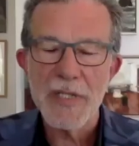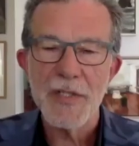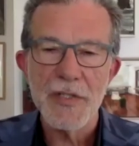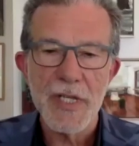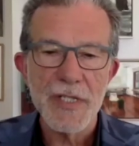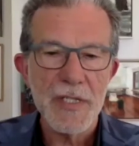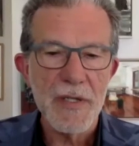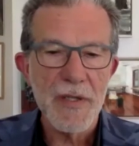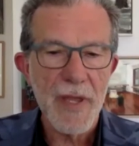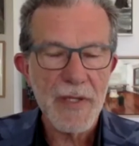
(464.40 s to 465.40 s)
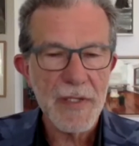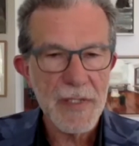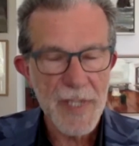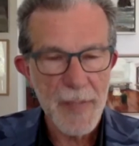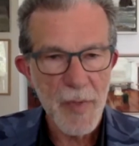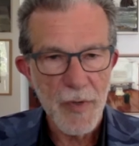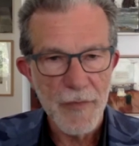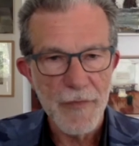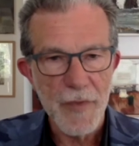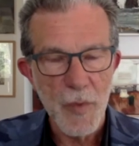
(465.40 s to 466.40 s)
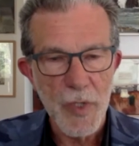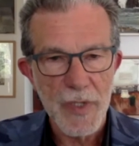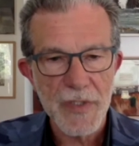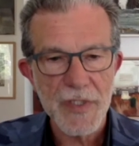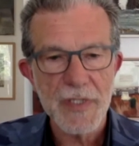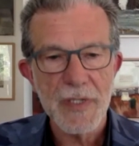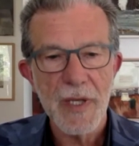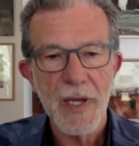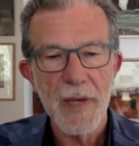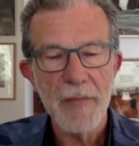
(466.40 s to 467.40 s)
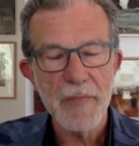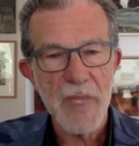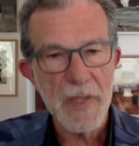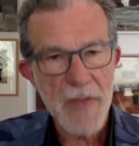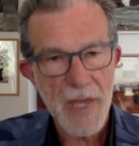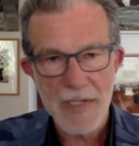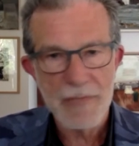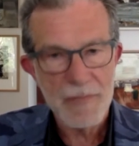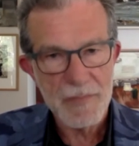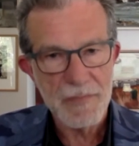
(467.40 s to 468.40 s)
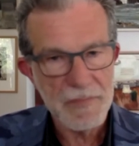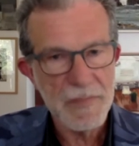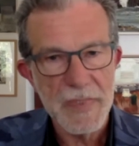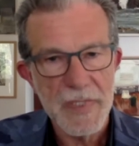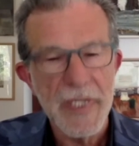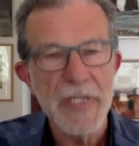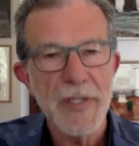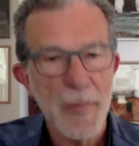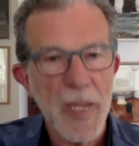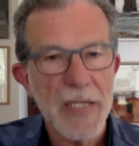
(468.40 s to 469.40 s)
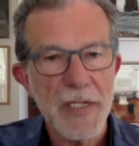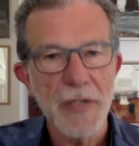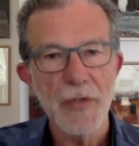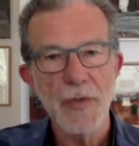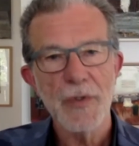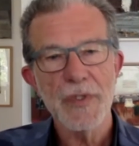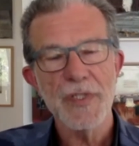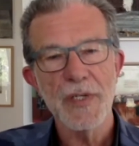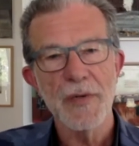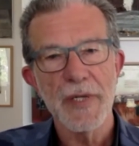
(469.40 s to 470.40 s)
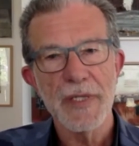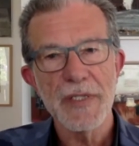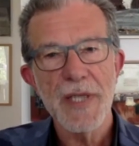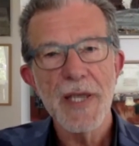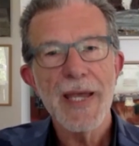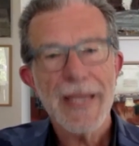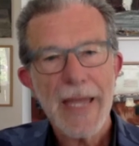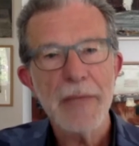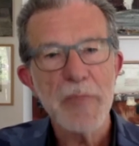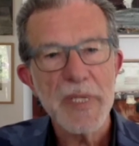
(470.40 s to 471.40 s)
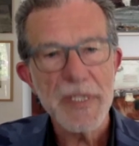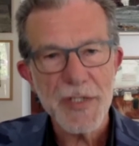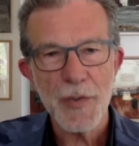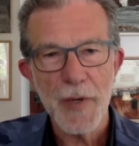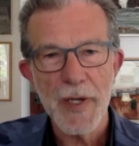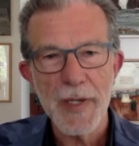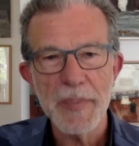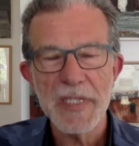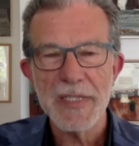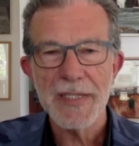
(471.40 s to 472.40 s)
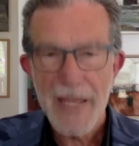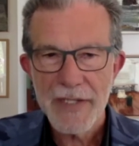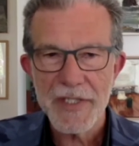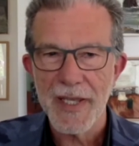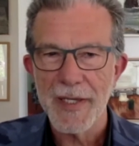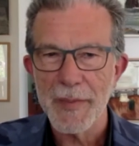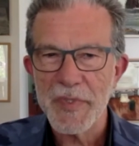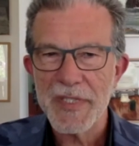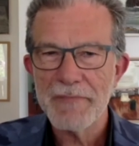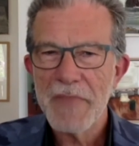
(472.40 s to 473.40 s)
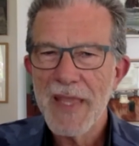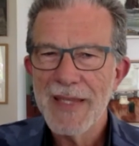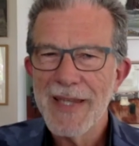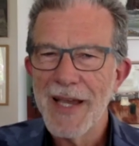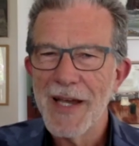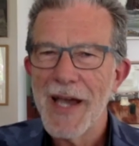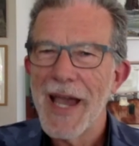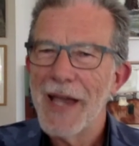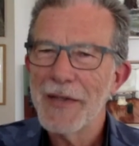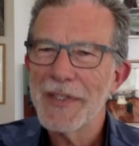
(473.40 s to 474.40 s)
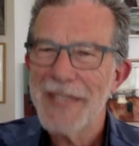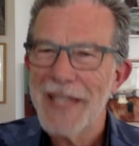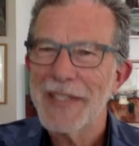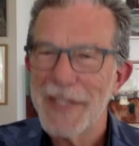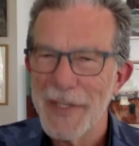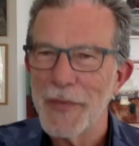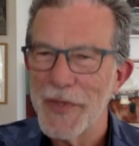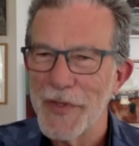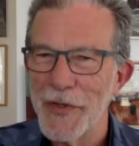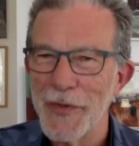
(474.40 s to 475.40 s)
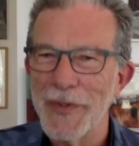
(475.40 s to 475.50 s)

suggested that some of the works in that Giza Plateau series can be described as landscapes. Now, how does that sit with you?